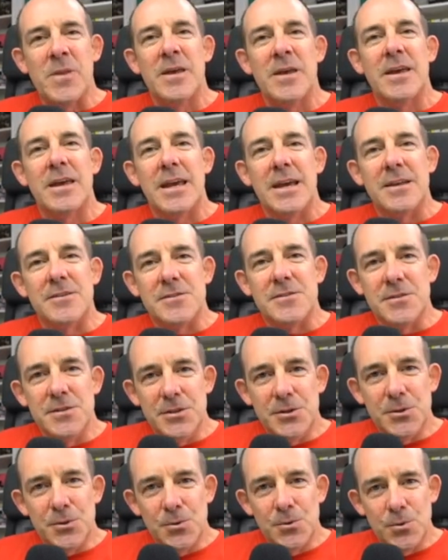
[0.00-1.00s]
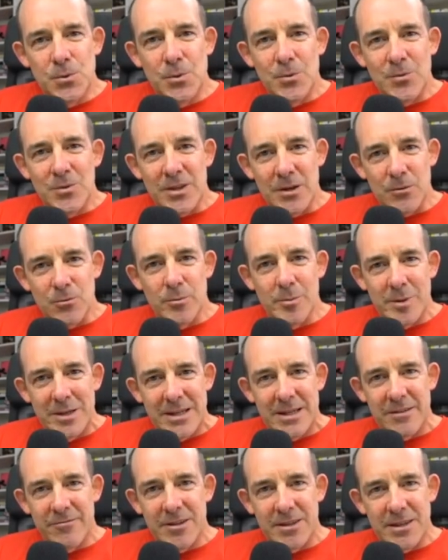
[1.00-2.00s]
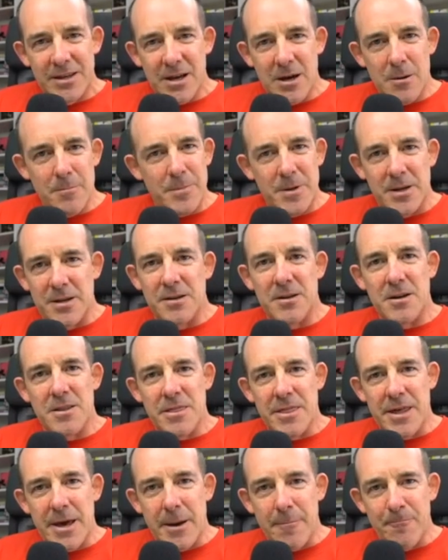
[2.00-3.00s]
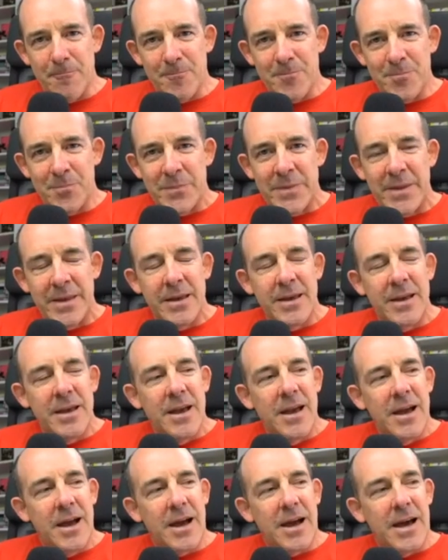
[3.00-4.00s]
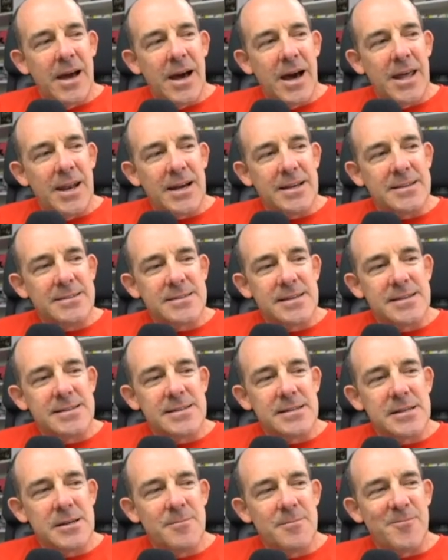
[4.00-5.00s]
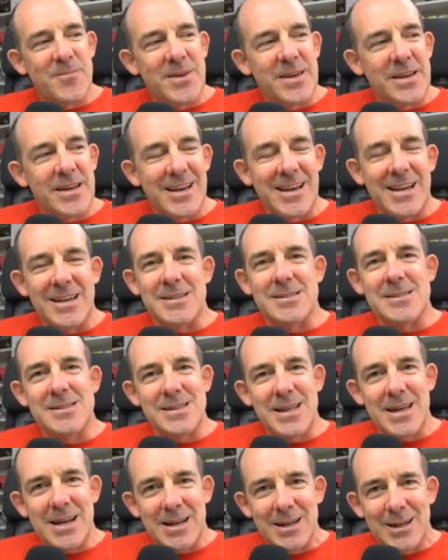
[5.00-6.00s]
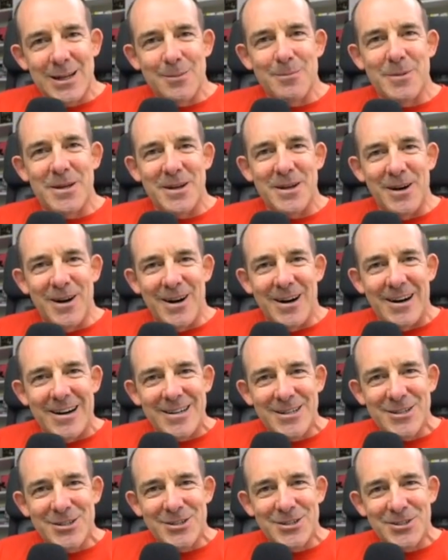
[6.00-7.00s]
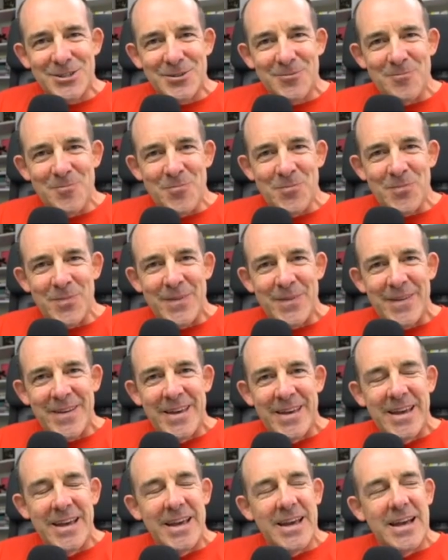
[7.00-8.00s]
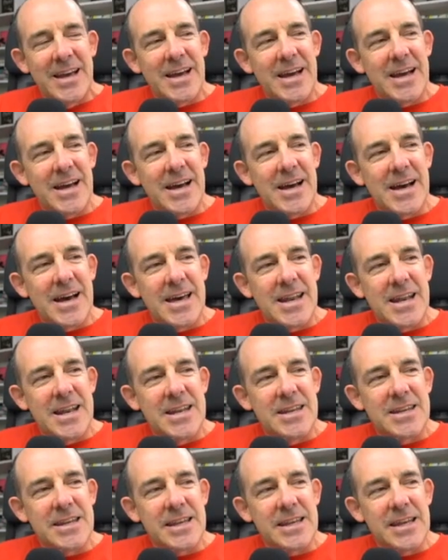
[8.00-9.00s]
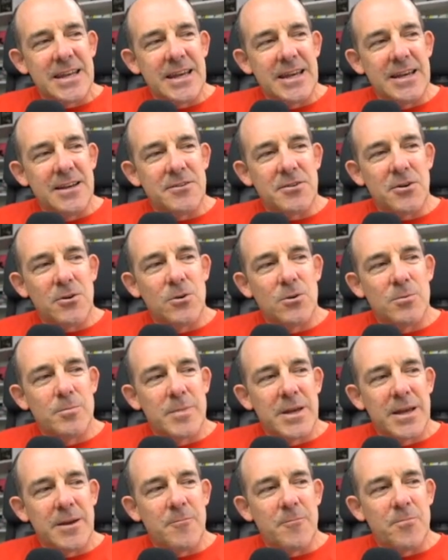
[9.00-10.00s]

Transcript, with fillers: it's you that will be leaving the company, not them. Uh, and I said to him, isn't that a little bit harsh? And he told me,